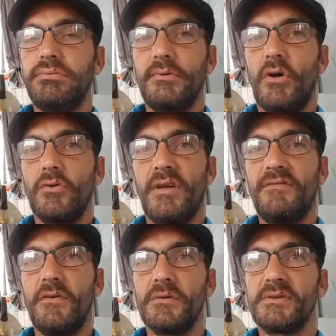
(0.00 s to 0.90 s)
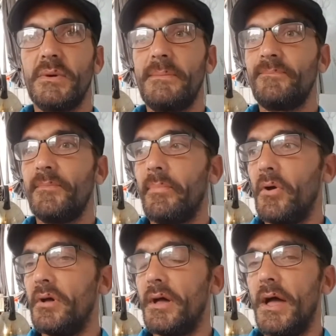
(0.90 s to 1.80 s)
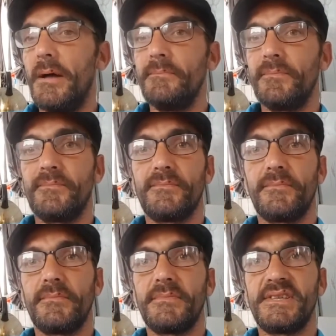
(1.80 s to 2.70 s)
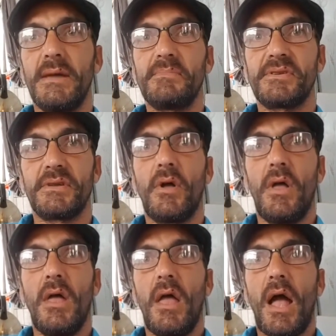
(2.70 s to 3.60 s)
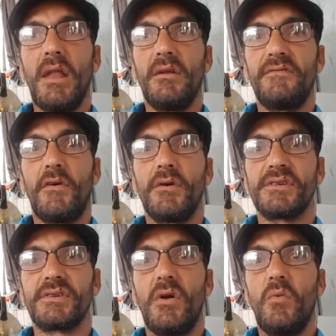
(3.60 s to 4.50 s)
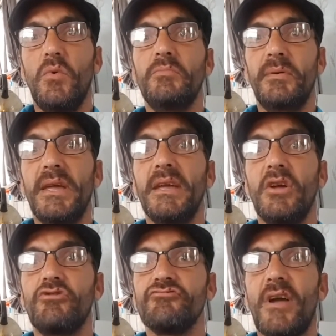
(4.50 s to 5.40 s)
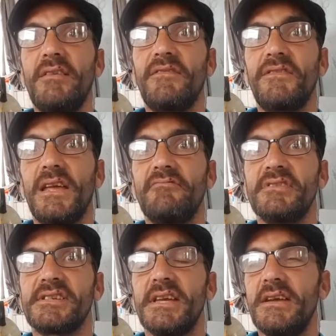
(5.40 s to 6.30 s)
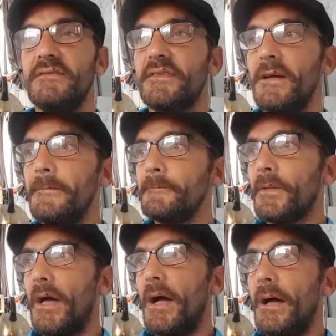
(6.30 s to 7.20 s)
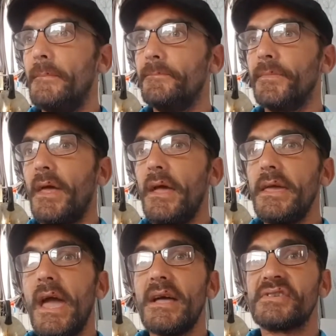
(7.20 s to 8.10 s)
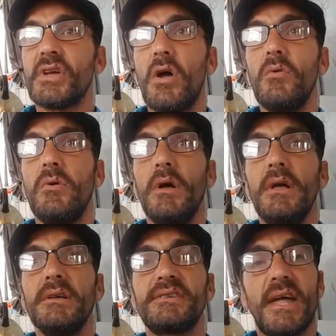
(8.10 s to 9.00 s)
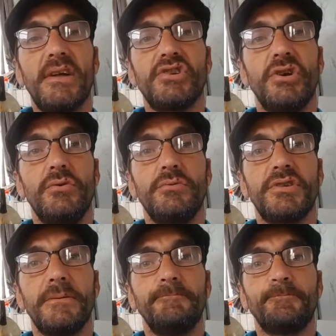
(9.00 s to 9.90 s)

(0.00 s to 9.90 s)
not looking forward to it. But tips and advice would be gratefully received. Yeah, so stay tuned.